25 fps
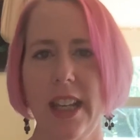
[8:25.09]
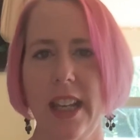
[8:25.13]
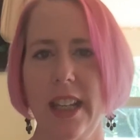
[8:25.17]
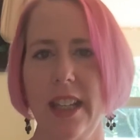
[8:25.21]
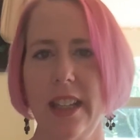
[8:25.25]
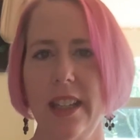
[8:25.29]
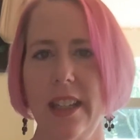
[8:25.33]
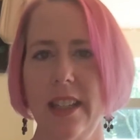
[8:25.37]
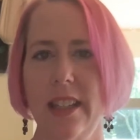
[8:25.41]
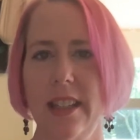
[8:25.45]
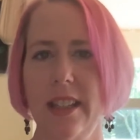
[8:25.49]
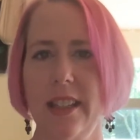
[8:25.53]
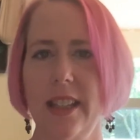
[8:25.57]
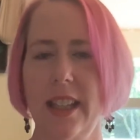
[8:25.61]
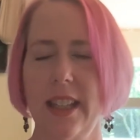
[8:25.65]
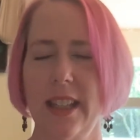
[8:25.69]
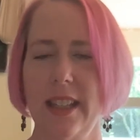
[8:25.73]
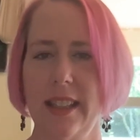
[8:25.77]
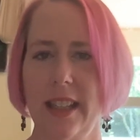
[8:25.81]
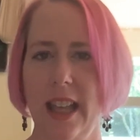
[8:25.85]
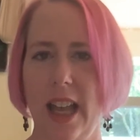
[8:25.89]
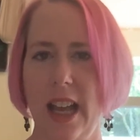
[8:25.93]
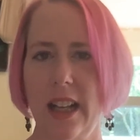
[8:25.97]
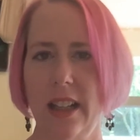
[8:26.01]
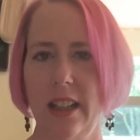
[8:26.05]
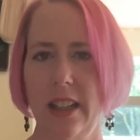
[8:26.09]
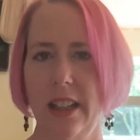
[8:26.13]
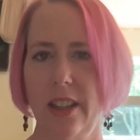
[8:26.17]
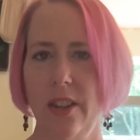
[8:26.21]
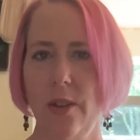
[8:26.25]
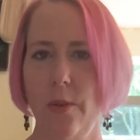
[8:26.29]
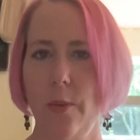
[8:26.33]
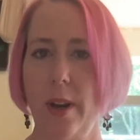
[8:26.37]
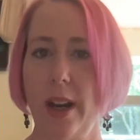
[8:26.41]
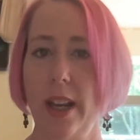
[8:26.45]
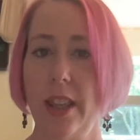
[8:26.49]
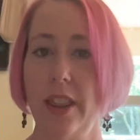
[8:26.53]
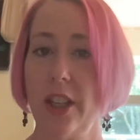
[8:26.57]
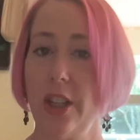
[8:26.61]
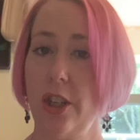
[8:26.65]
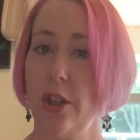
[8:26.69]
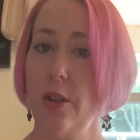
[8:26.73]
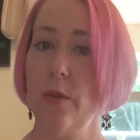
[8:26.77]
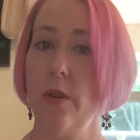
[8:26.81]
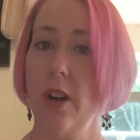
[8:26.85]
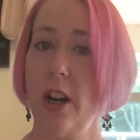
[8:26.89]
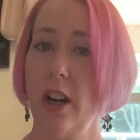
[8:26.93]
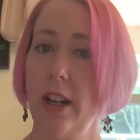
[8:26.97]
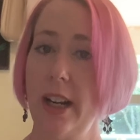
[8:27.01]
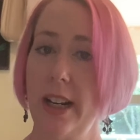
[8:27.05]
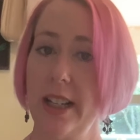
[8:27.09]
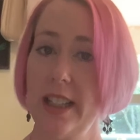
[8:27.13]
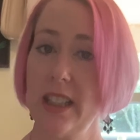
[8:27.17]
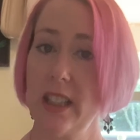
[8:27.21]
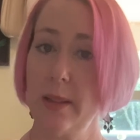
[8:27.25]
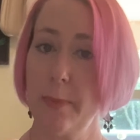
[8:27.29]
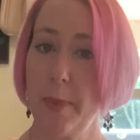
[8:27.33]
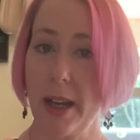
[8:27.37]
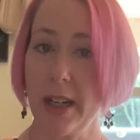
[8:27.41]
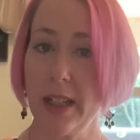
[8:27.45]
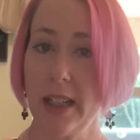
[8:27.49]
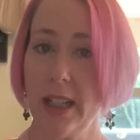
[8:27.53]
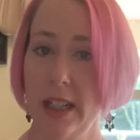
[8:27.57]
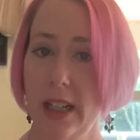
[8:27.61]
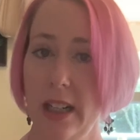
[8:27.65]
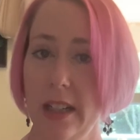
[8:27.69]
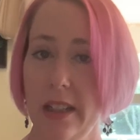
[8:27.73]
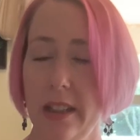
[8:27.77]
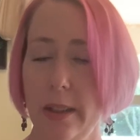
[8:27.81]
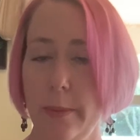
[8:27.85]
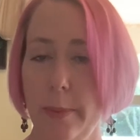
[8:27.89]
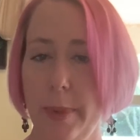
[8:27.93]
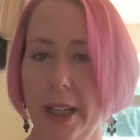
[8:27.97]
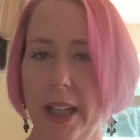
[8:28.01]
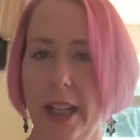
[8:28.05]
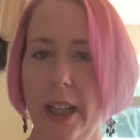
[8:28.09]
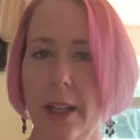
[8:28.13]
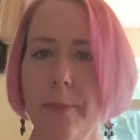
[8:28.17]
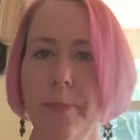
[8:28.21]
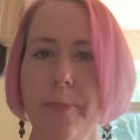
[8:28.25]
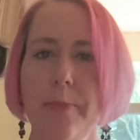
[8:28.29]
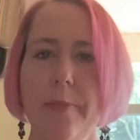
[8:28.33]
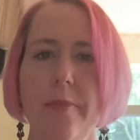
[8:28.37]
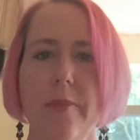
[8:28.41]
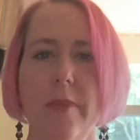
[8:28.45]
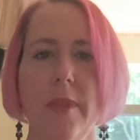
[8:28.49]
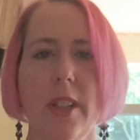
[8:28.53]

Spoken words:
is exactly the way that you are expecting it to be.